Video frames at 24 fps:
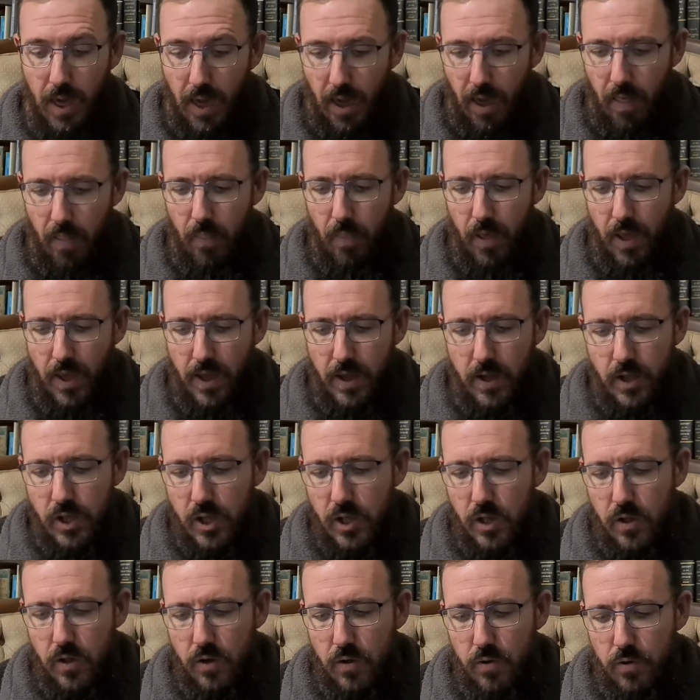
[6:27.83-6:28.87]
And they
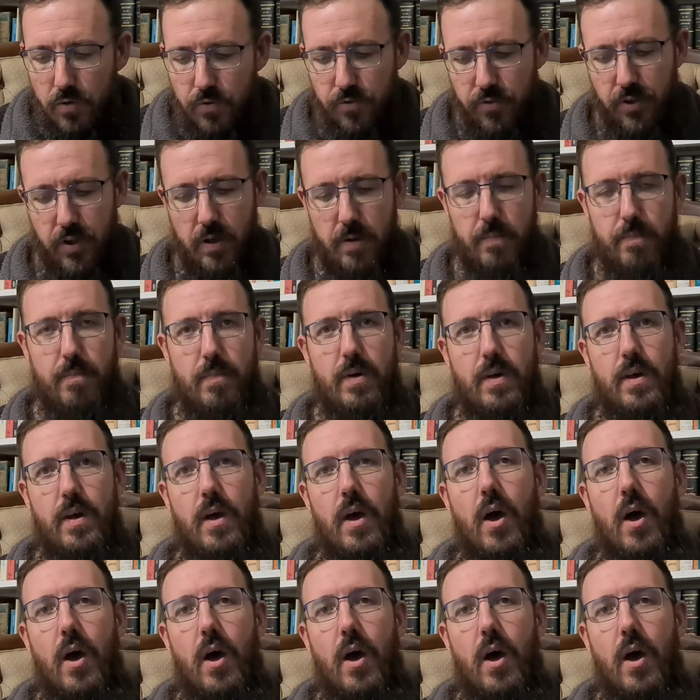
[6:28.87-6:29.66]
accuse him